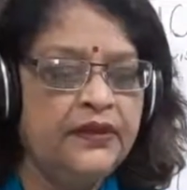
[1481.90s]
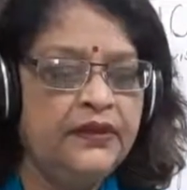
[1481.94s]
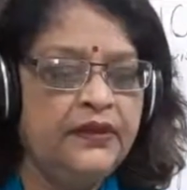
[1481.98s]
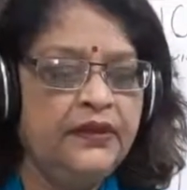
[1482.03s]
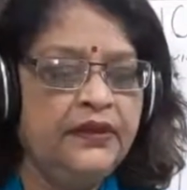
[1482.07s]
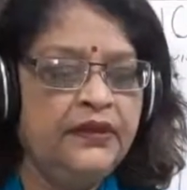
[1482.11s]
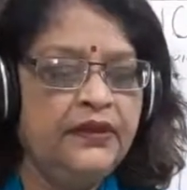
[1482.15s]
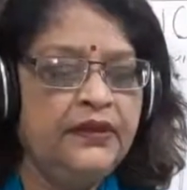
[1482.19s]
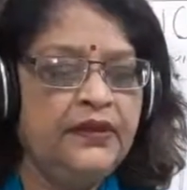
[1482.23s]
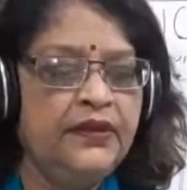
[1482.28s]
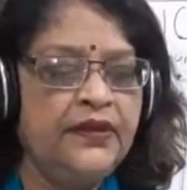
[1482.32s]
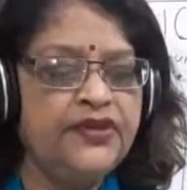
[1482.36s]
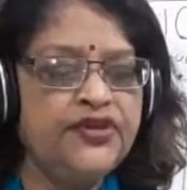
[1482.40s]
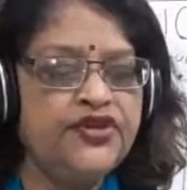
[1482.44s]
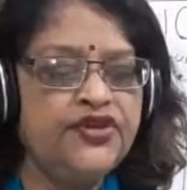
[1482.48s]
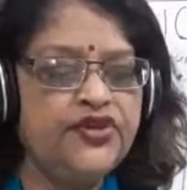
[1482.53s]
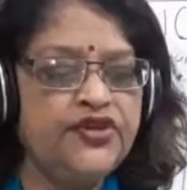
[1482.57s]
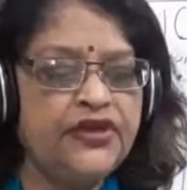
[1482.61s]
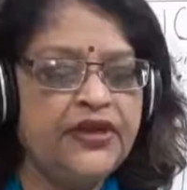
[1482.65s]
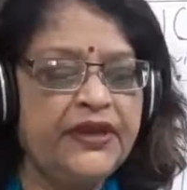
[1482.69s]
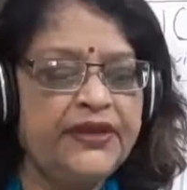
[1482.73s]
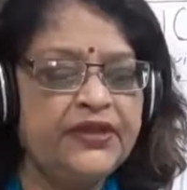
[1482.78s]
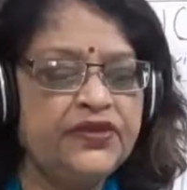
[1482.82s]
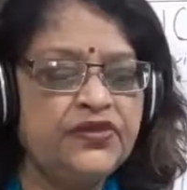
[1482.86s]
I should
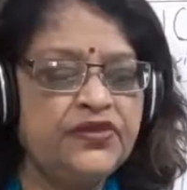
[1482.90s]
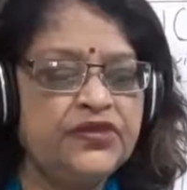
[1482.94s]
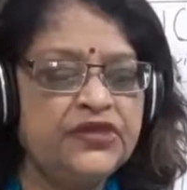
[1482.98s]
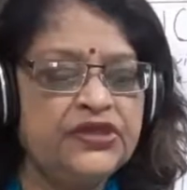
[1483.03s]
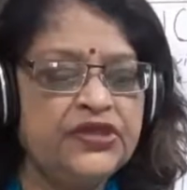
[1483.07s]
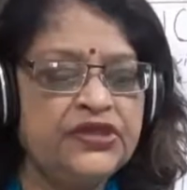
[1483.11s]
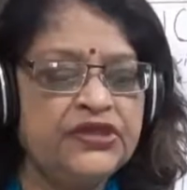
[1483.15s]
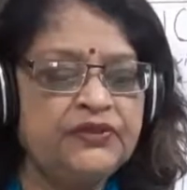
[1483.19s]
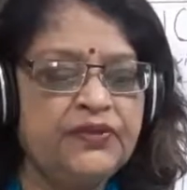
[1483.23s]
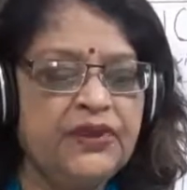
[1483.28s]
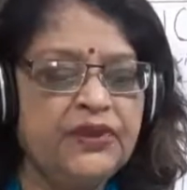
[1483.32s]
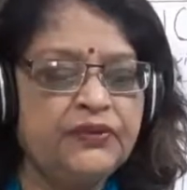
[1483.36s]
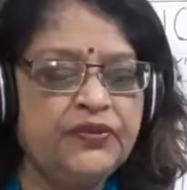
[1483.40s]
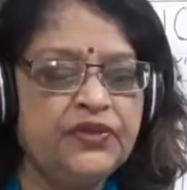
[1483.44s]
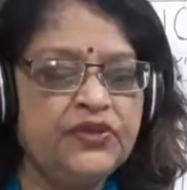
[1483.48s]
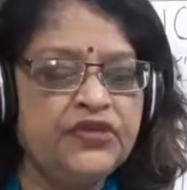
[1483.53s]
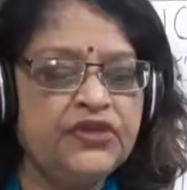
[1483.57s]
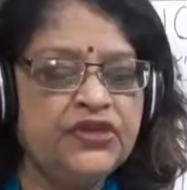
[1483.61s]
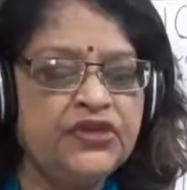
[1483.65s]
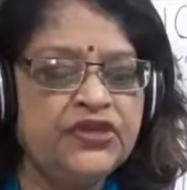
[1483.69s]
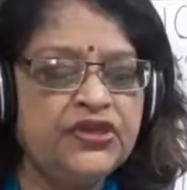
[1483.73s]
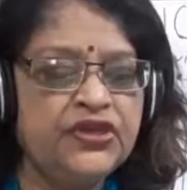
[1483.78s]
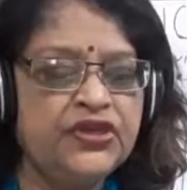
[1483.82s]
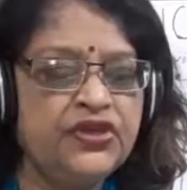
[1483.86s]
like to change my
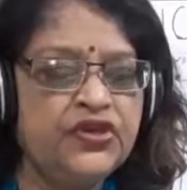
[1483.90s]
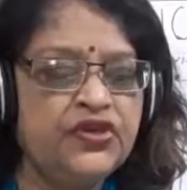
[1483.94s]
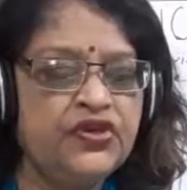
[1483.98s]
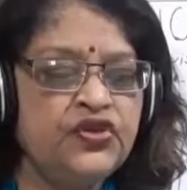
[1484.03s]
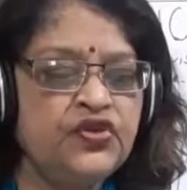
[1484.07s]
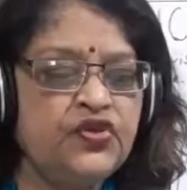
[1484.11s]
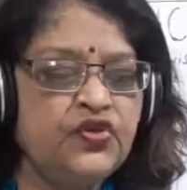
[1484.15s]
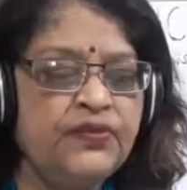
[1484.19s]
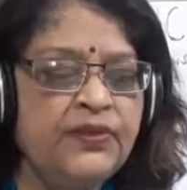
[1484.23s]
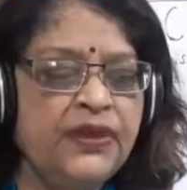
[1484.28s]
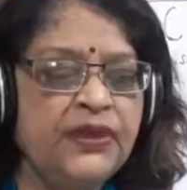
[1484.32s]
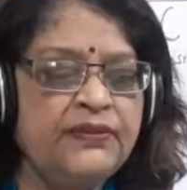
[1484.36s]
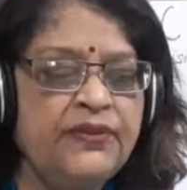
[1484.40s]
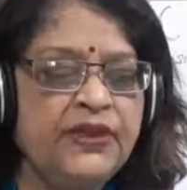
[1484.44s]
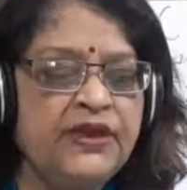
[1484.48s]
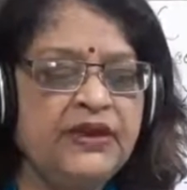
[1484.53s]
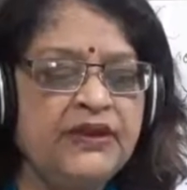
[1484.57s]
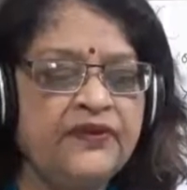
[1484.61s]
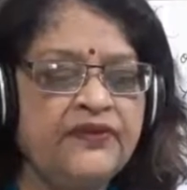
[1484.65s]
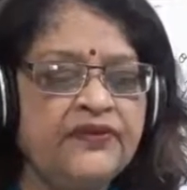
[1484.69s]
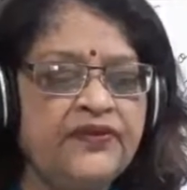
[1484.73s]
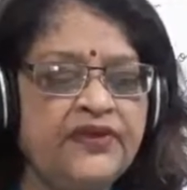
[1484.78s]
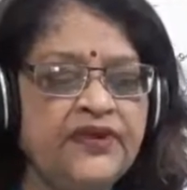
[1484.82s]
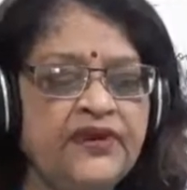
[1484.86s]
position. You may be
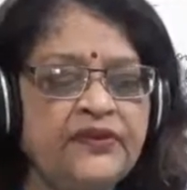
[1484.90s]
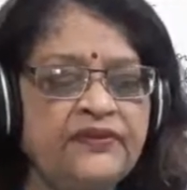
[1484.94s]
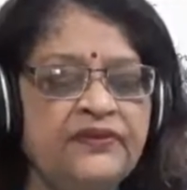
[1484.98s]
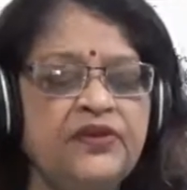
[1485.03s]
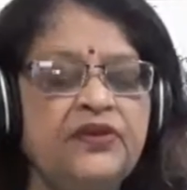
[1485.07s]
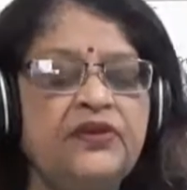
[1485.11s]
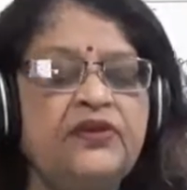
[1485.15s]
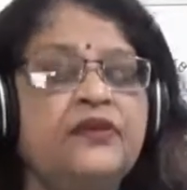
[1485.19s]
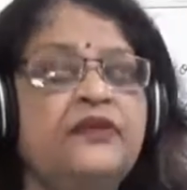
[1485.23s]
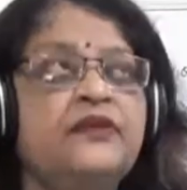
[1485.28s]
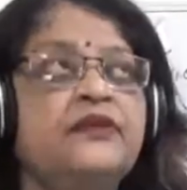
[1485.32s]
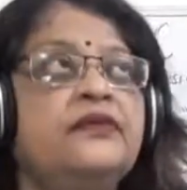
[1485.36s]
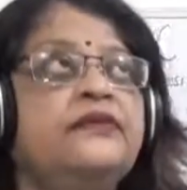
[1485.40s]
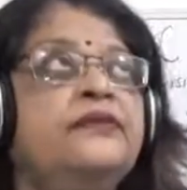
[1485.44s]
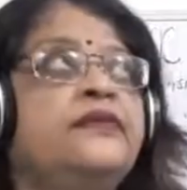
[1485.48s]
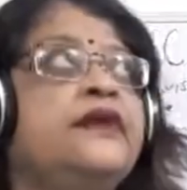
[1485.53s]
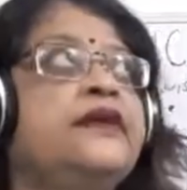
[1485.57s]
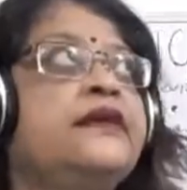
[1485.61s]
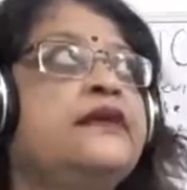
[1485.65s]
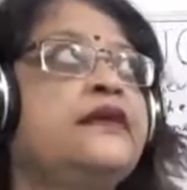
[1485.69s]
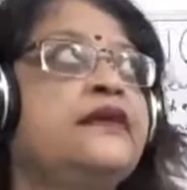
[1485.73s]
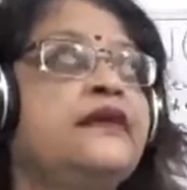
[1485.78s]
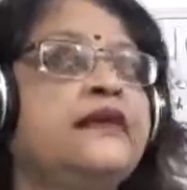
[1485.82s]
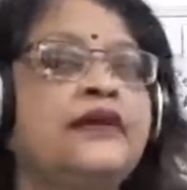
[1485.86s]
comfortable,
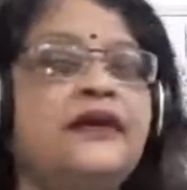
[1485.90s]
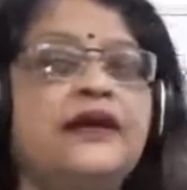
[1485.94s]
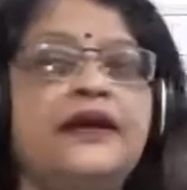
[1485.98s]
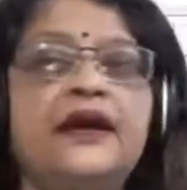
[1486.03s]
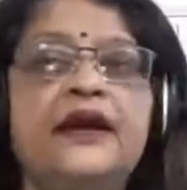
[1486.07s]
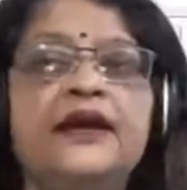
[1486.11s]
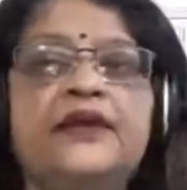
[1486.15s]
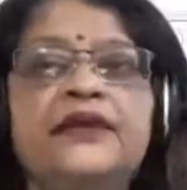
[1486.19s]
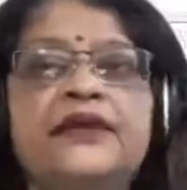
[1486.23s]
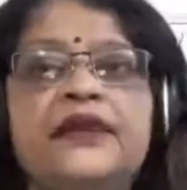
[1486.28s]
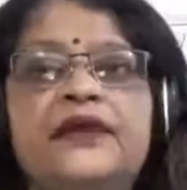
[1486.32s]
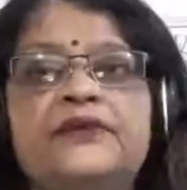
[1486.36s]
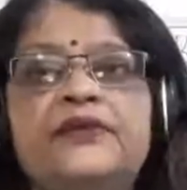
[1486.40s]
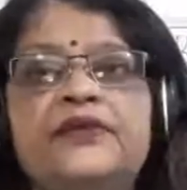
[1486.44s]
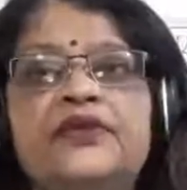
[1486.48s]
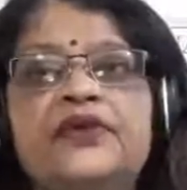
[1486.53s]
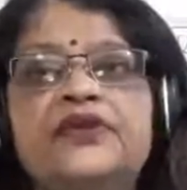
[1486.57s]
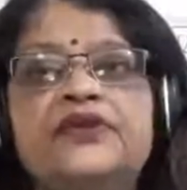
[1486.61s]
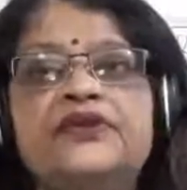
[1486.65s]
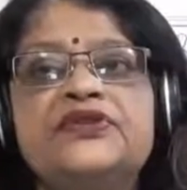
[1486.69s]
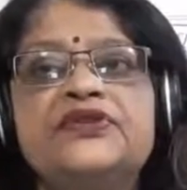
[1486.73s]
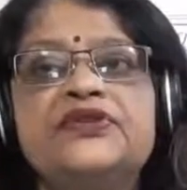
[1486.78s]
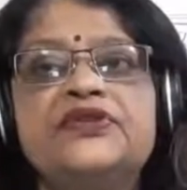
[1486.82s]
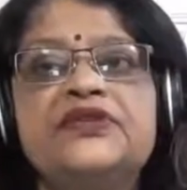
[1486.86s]
but I am
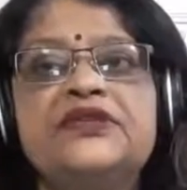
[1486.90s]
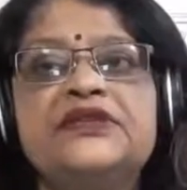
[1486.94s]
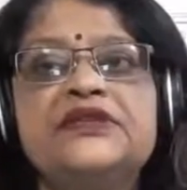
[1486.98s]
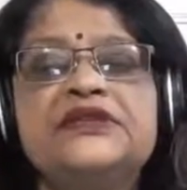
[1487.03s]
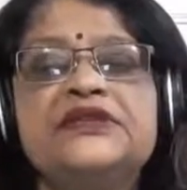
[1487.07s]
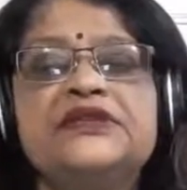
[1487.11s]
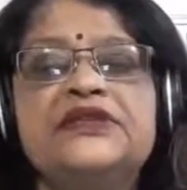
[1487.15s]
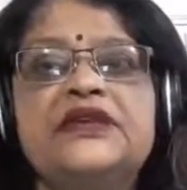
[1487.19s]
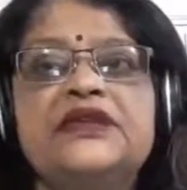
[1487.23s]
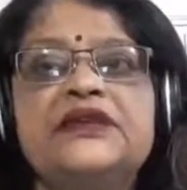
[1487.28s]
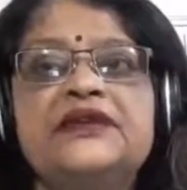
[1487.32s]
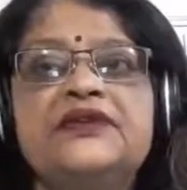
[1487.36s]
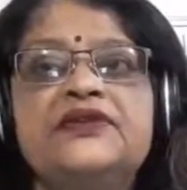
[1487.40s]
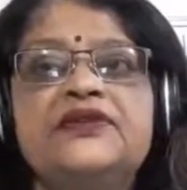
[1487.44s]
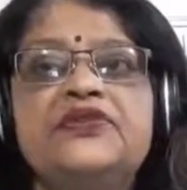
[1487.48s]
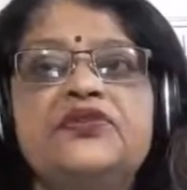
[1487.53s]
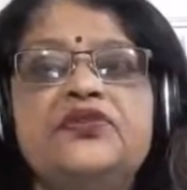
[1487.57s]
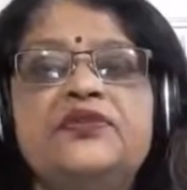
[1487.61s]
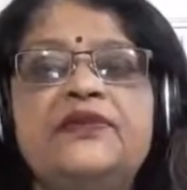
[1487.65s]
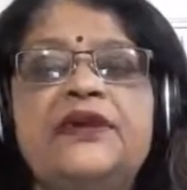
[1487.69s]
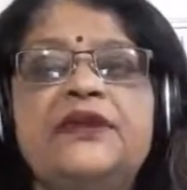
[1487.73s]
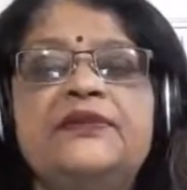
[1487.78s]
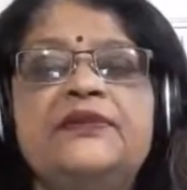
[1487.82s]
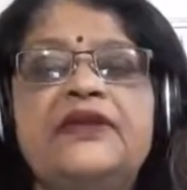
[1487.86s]
not. So he is telling, you
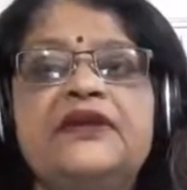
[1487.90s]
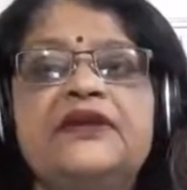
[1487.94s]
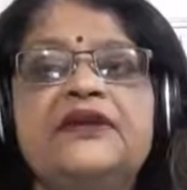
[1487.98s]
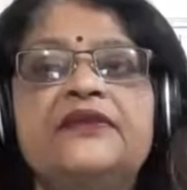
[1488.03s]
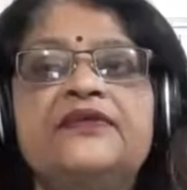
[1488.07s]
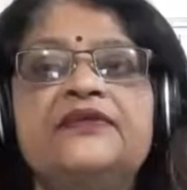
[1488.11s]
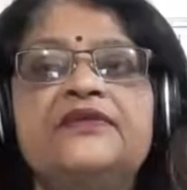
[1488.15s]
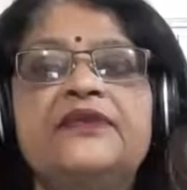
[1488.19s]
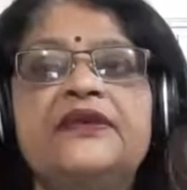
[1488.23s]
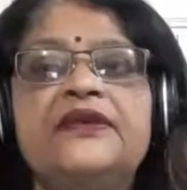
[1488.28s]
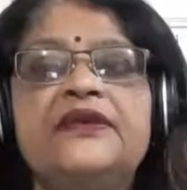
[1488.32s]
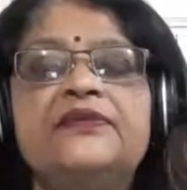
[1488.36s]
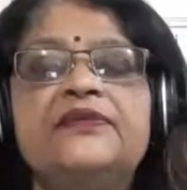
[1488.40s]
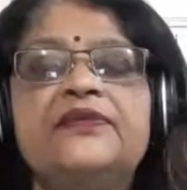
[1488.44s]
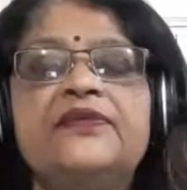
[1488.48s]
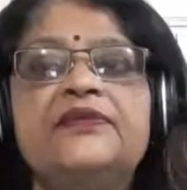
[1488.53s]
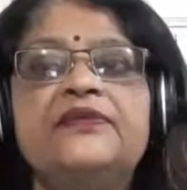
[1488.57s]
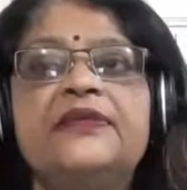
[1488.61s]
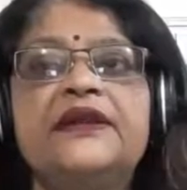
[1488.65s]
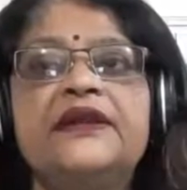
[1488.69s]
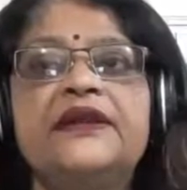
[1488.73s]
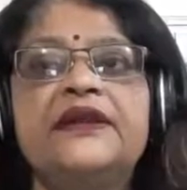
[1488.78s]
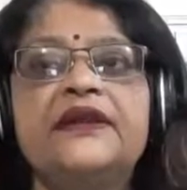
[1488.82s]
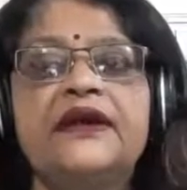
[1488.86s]
may be comfortable,
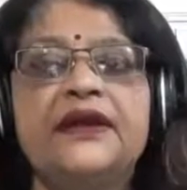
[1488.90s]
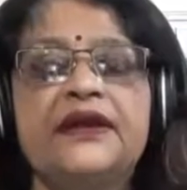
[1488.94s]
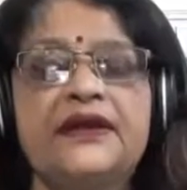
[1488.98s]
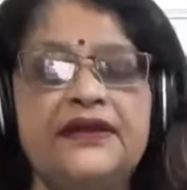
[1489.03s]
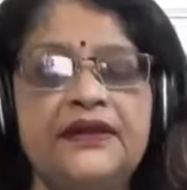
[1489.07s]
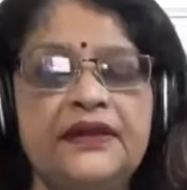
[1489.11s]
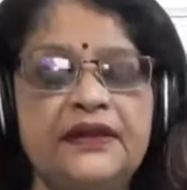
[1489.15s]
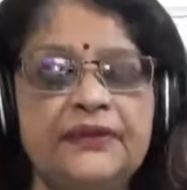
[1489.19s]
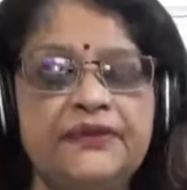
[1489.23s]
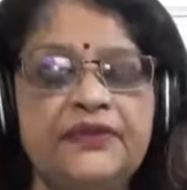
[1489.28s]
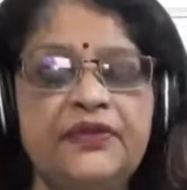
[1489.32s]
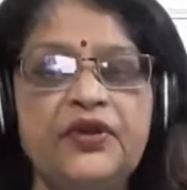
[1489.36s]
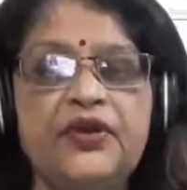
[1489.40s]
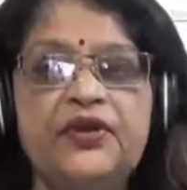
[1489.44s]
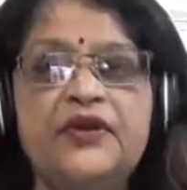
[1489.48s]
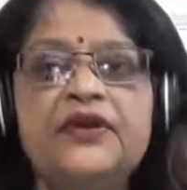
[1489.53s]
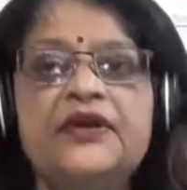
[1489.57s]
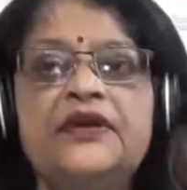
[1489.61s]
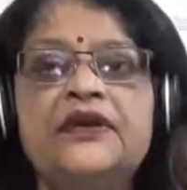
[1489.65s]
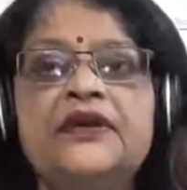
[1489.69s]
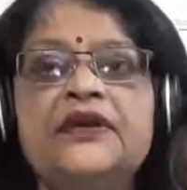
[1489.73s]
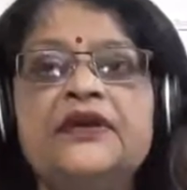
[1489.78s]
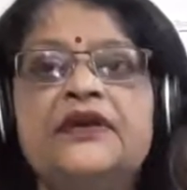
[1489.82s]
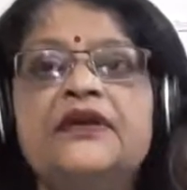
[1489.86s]
but I am not
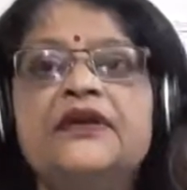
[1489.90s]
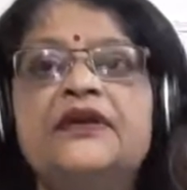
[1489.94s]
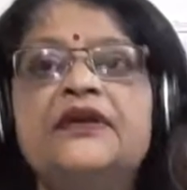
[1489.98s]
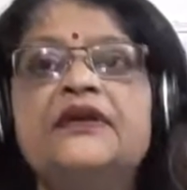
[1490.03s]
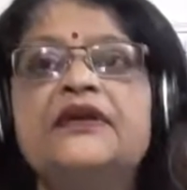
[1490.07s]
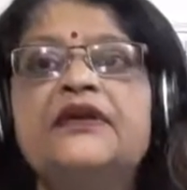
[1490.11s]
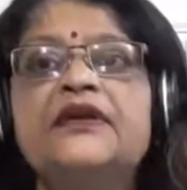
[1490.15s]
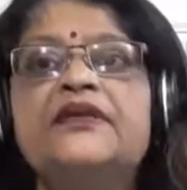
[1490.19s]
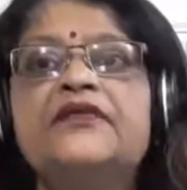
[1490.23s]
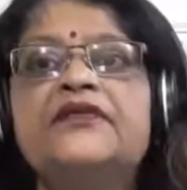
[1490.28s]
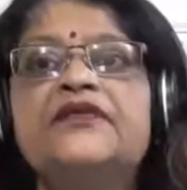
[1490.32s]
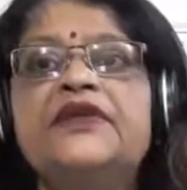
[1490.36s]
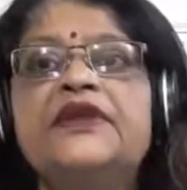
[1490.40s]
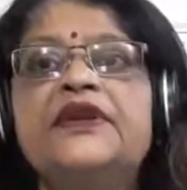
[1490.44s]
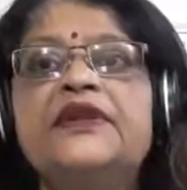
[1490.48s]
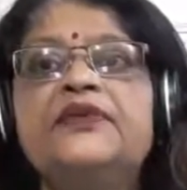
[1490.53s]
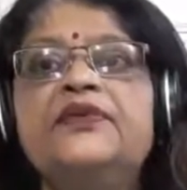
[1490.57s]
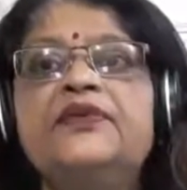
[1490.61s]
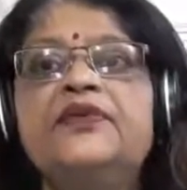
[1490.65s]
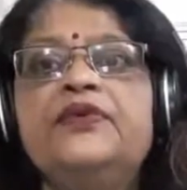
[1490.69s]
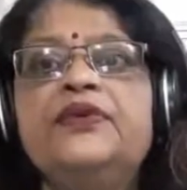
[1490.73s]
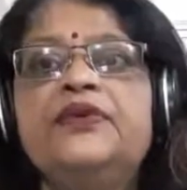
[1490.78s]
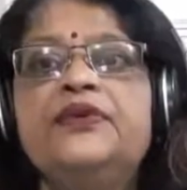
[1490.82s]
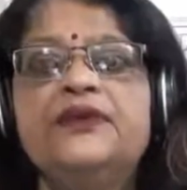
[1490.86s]

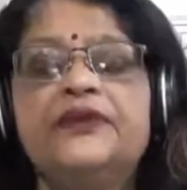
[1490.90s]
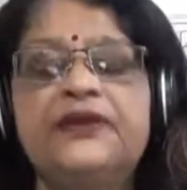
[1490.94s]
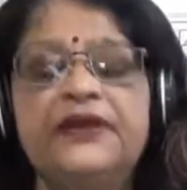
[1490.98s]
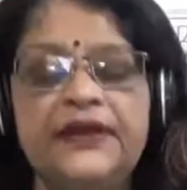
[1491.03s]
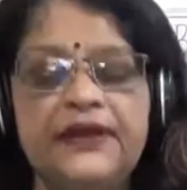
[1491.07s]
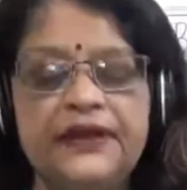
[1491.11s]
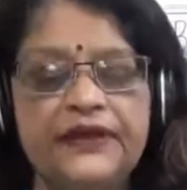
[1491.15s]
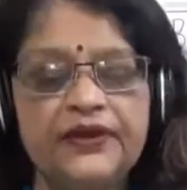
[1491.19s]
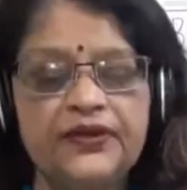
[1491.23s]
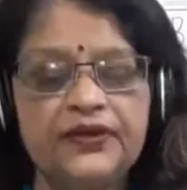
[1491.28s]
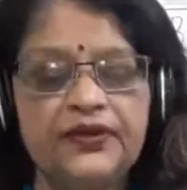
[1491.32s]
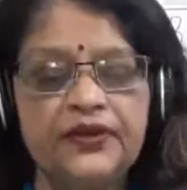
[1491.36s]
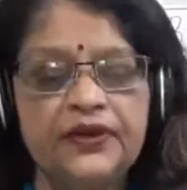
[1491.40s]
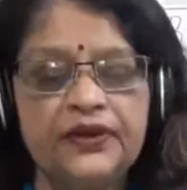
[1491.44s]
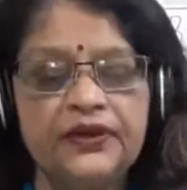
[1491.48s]
comfortable at all.